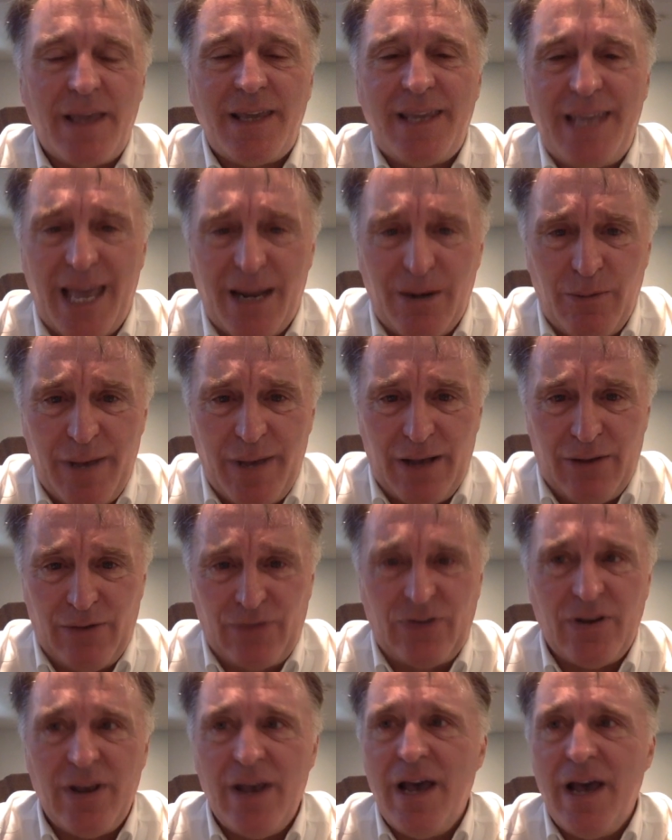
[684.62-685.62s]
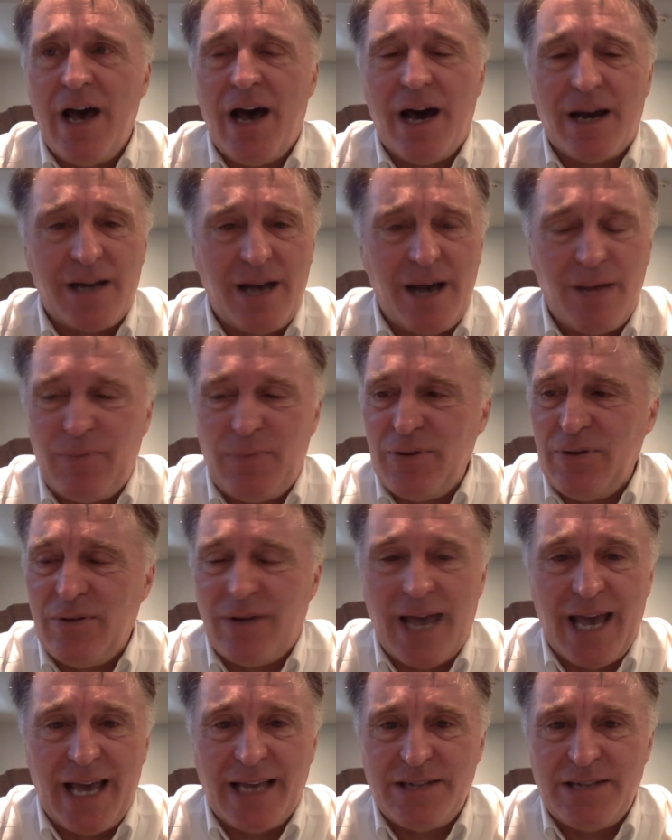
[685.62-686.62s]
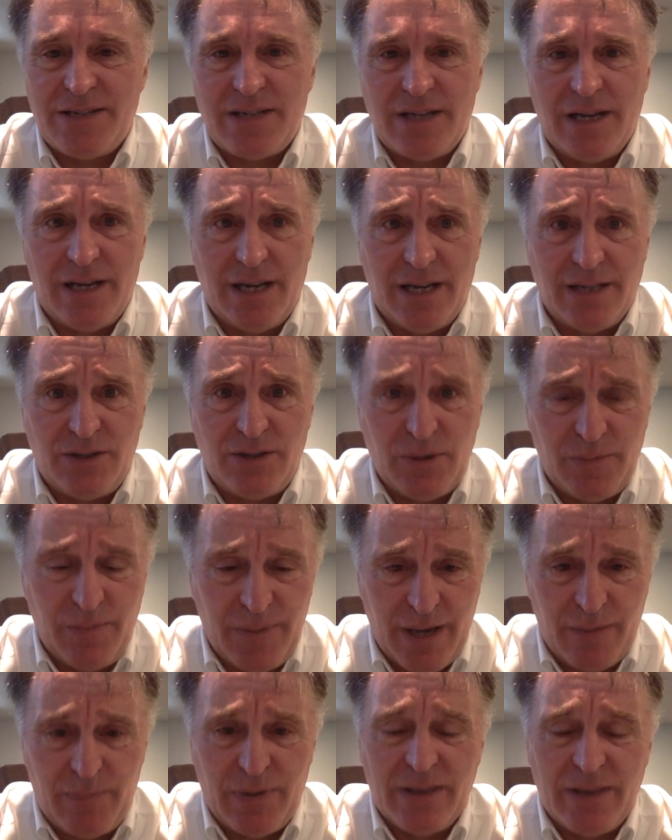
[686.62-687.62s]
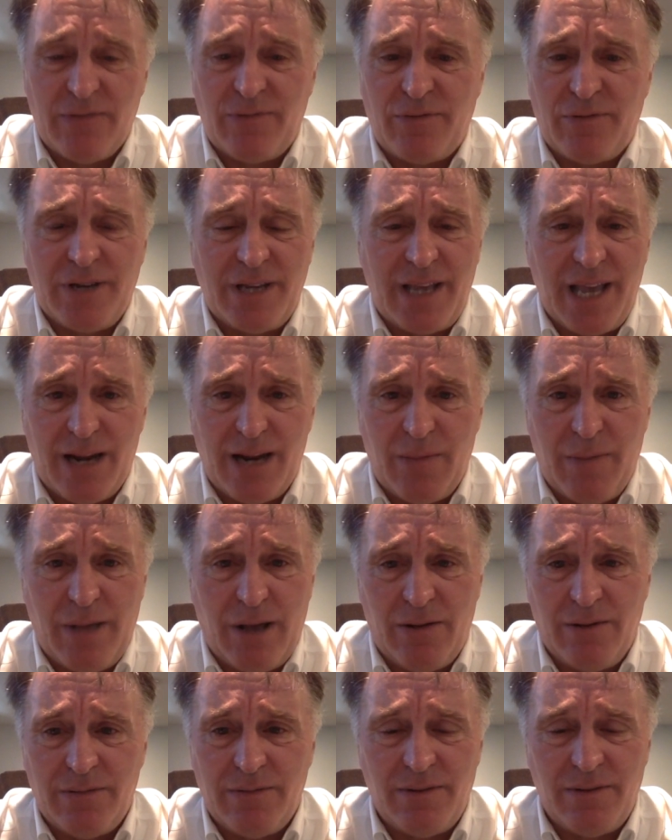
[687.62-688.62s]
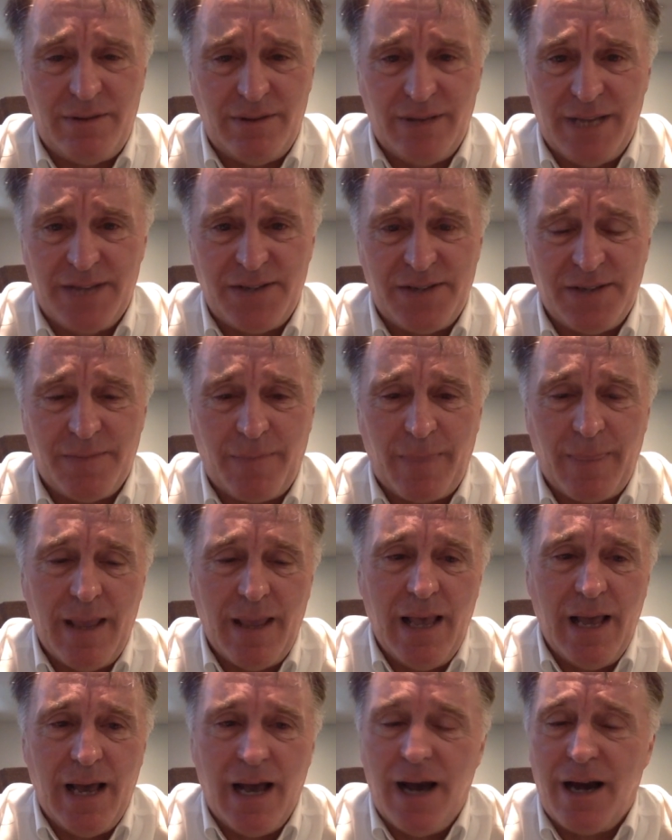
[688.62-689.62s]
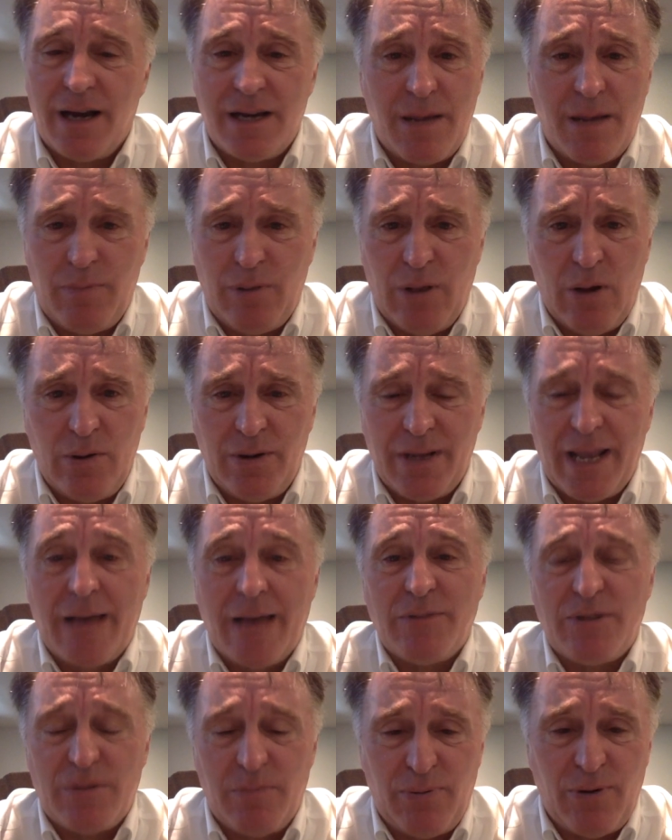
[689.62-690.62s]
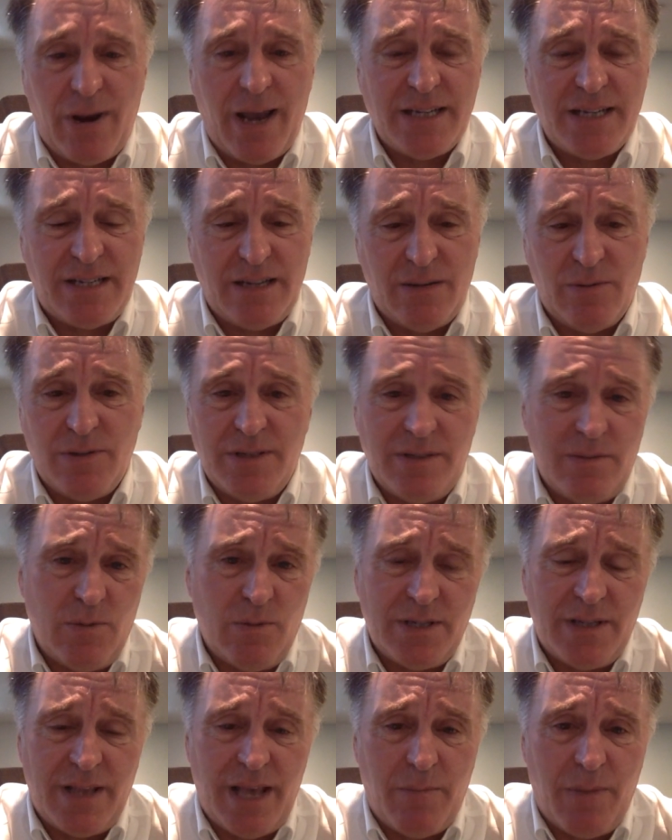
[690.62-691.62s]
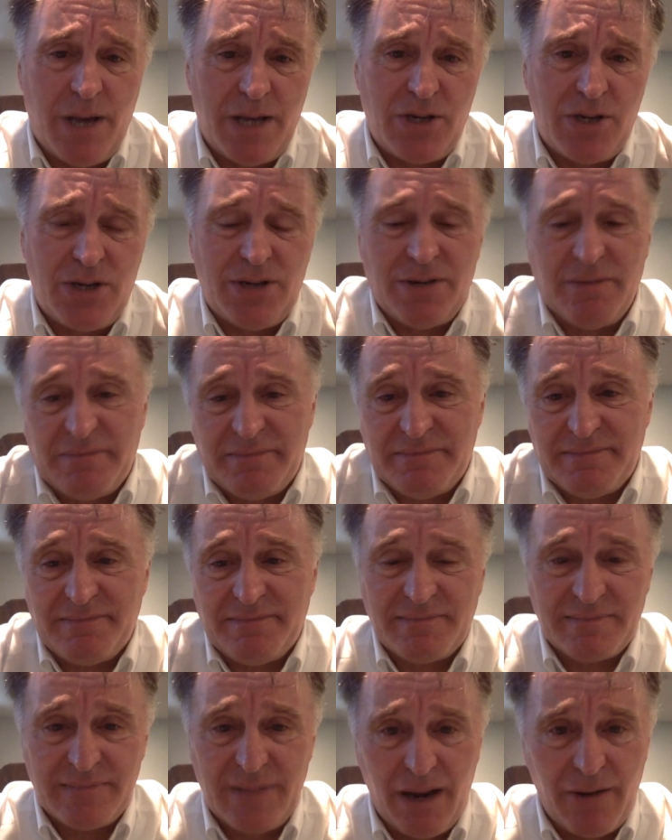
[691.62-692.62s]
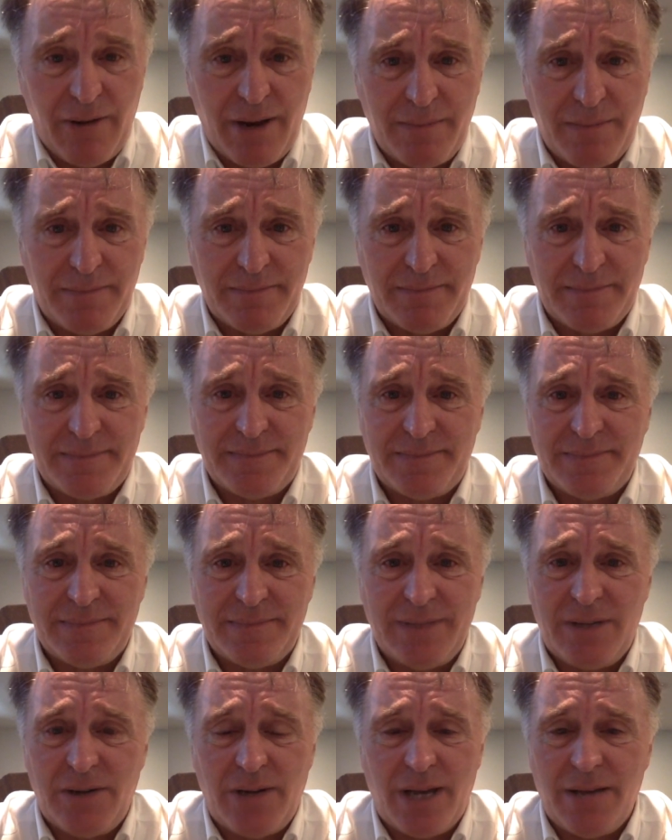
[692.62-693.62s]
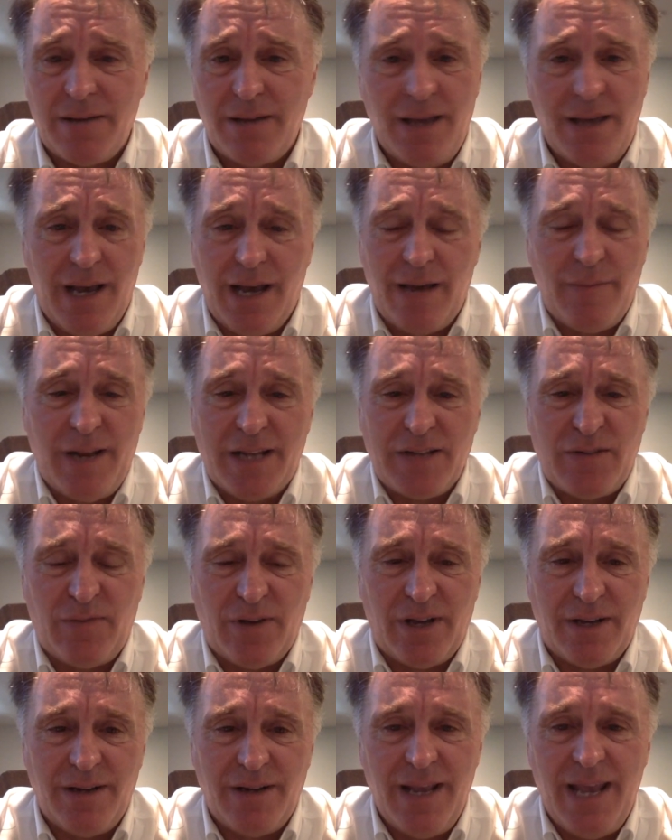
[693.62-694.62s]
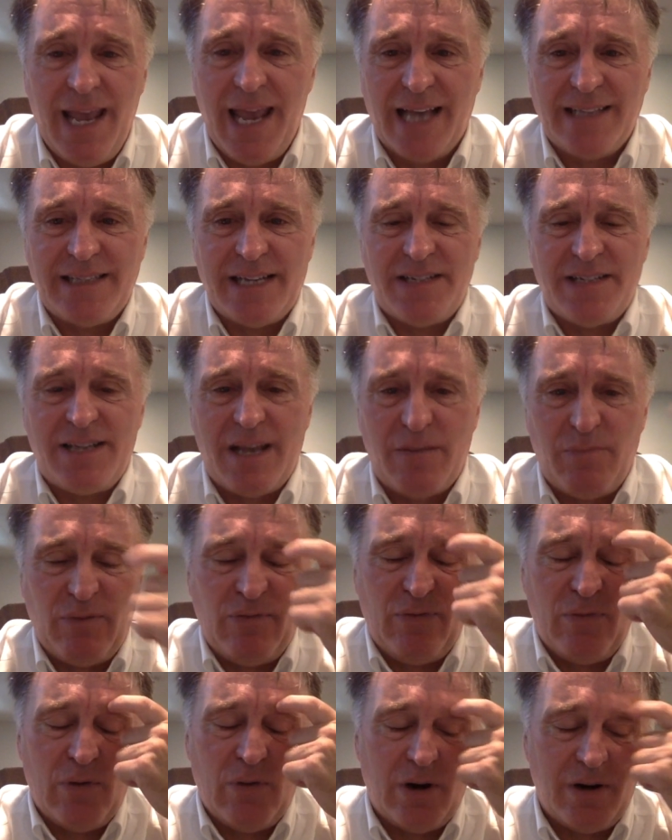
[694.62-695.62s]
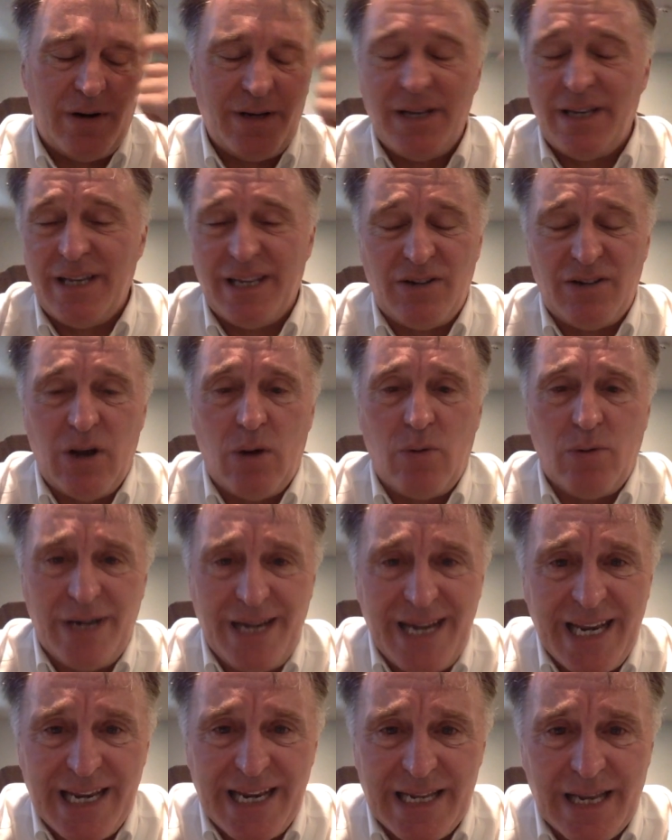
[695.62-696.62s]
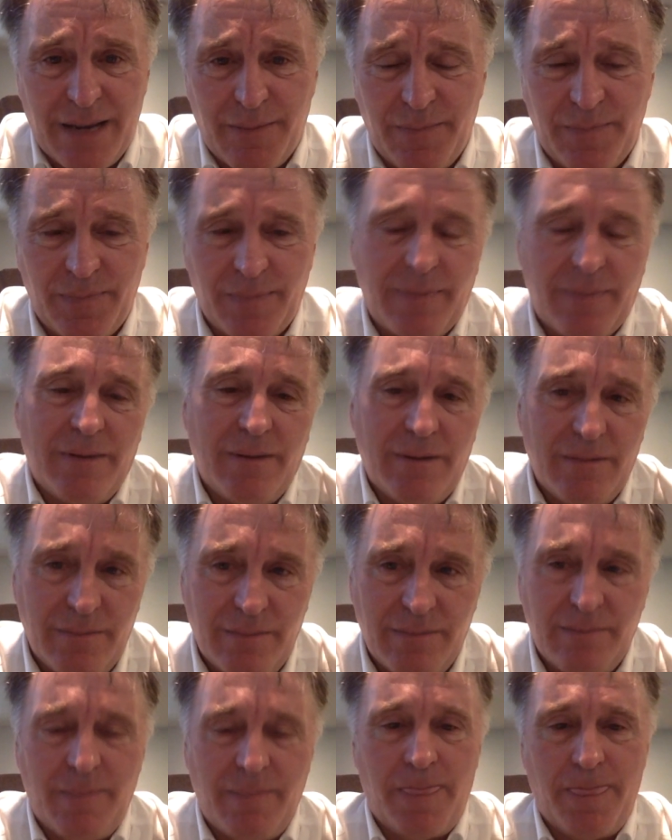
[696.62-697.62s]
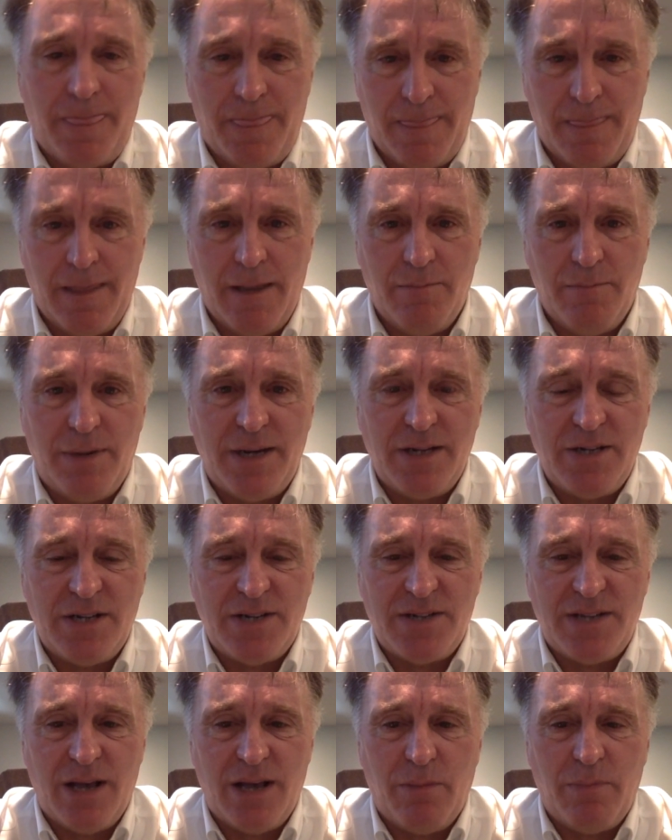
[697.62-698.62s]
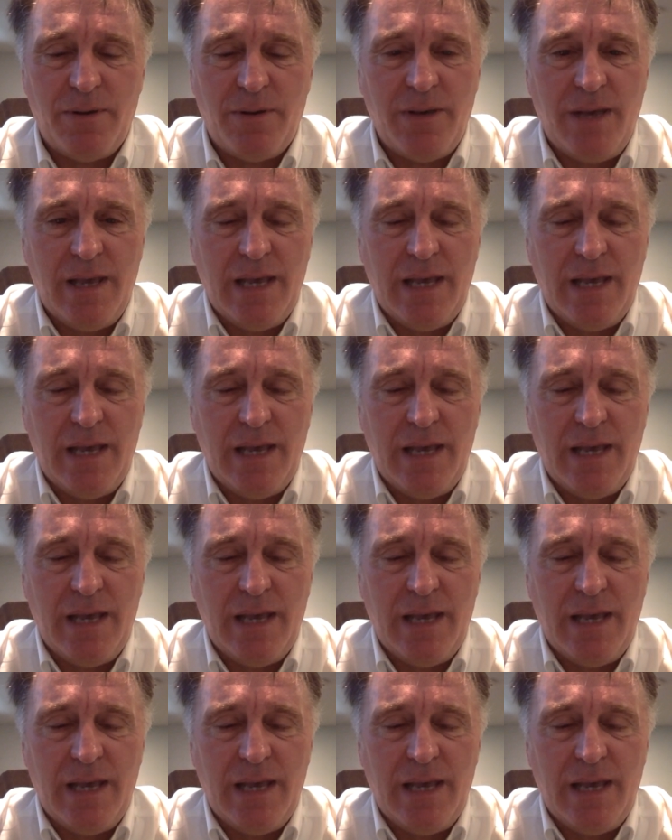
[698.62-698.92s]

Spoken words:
Kettlebells. A couple of you guys took me up on the free kettlebell lesson. A couple only. I'm surprised it wasn't that much. All right. Okay. I mean, that's fine. As I said before, you don't need them, but it does help.